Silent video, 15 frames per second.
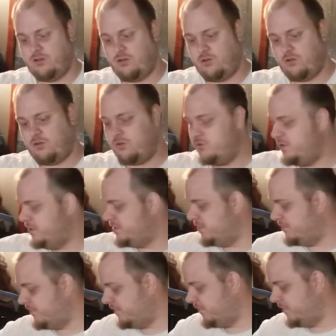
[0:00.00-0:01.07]
Oh, these
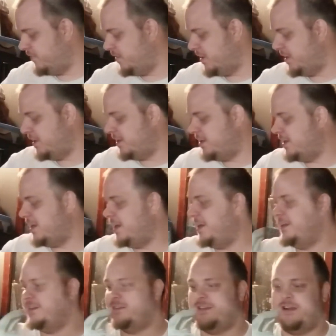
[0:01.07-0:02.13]
are freaking
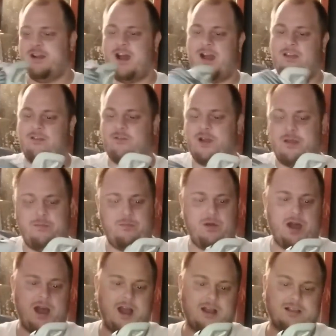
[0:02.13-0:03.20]
nice. They're not in the right
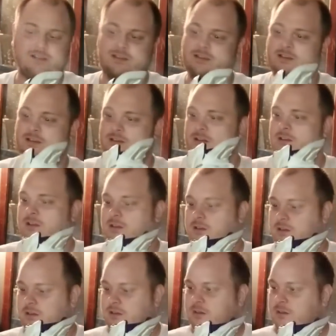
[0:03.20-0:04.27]
box.
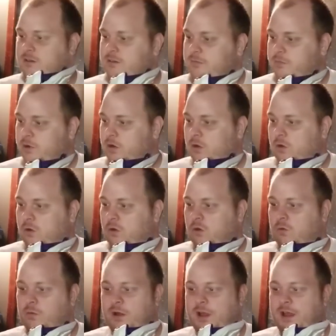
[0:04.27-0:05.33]
Oh
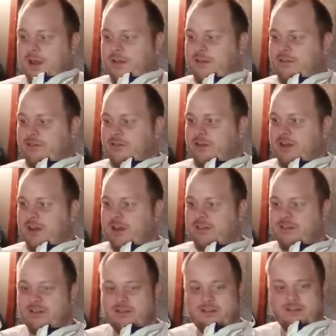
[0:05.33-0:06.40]
man, these are nice.